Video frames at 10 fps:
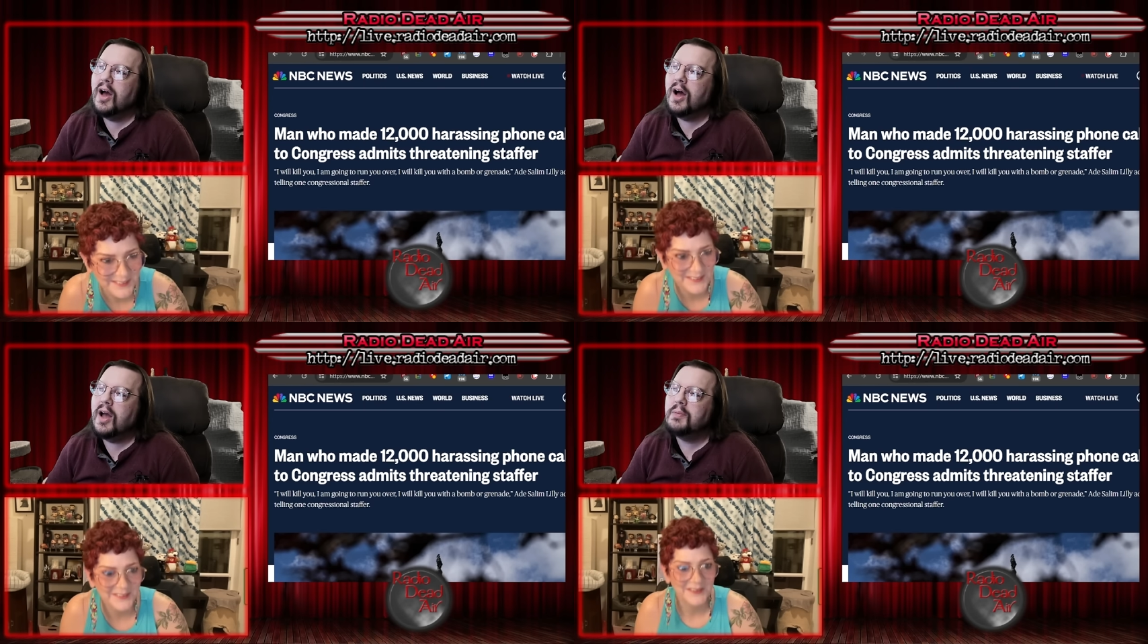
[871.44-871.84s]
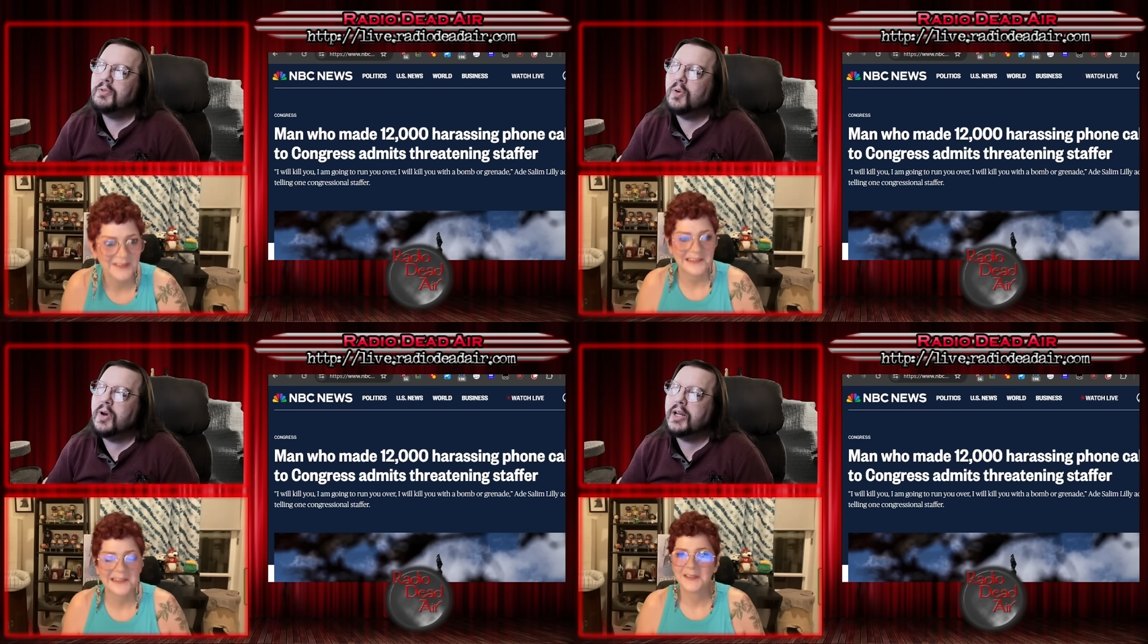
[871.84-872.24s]

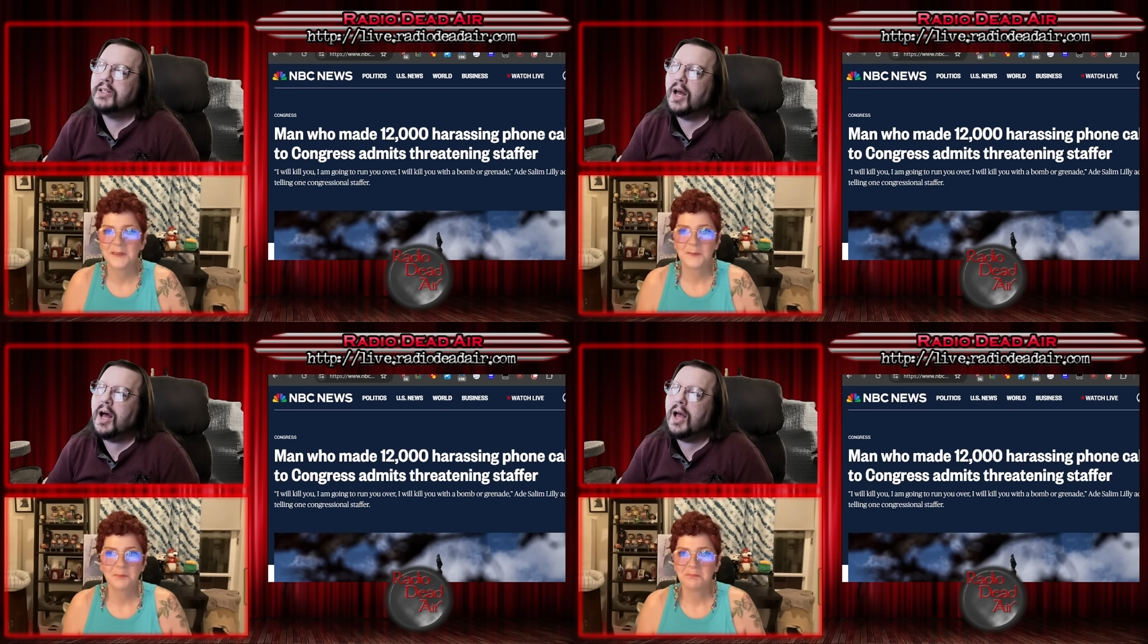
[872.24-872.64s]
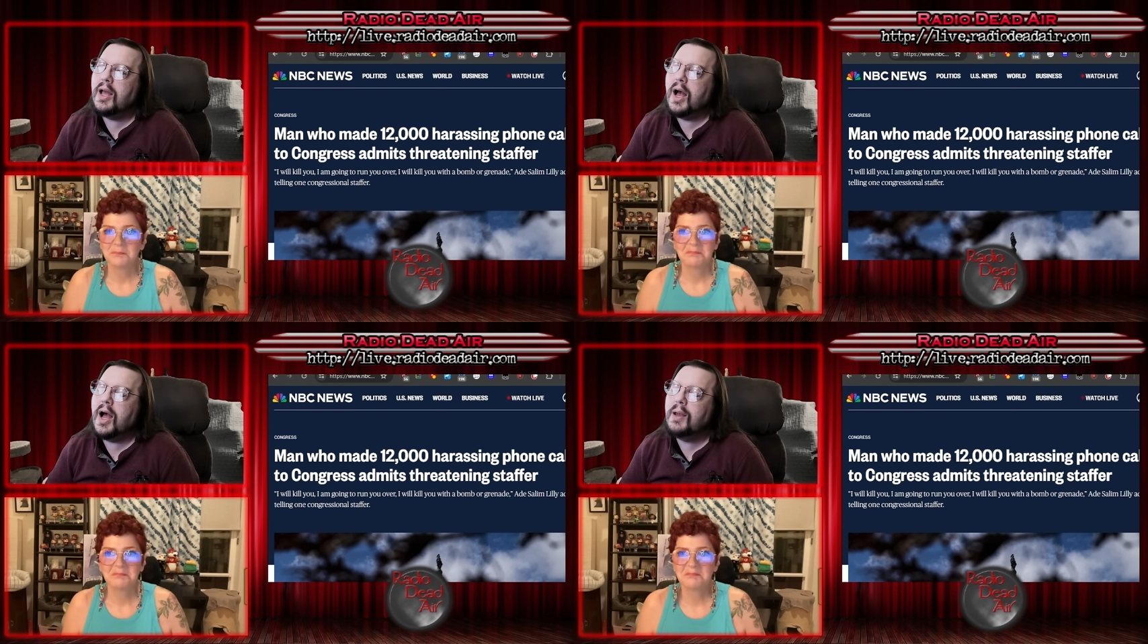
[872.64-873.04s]
Speaker 1: I'm going to
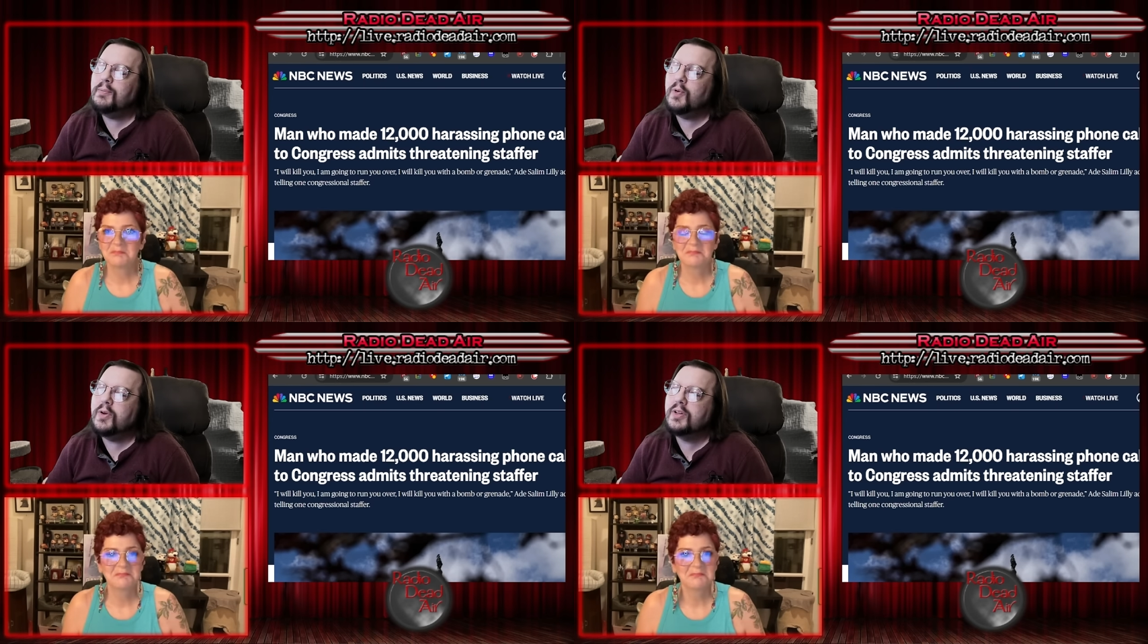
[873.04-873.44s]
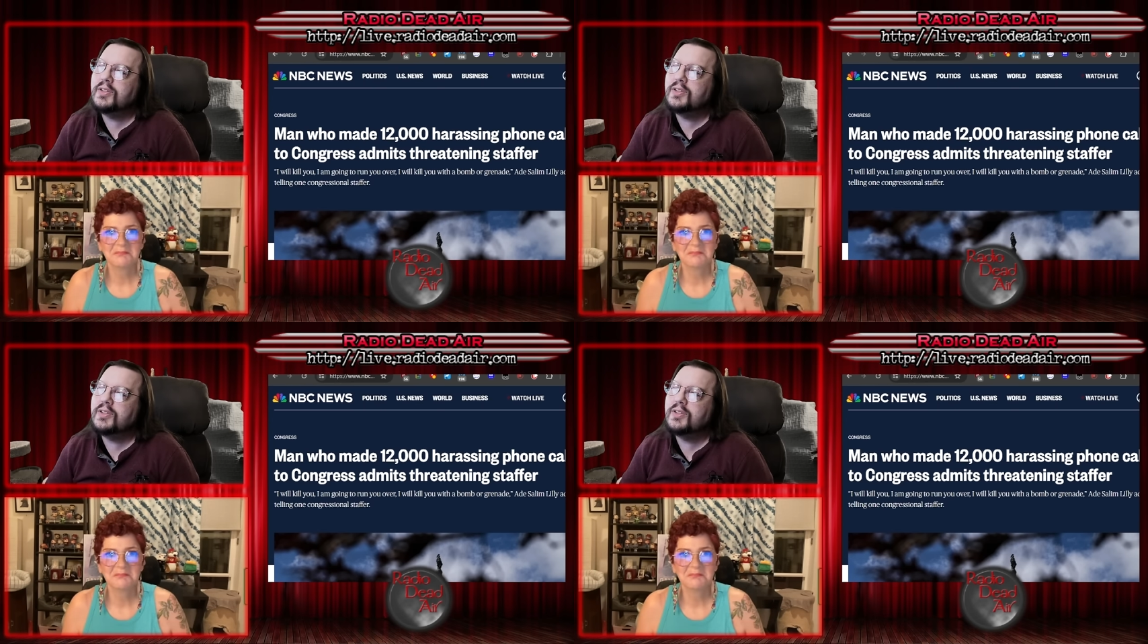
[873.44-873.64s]
I I'm going to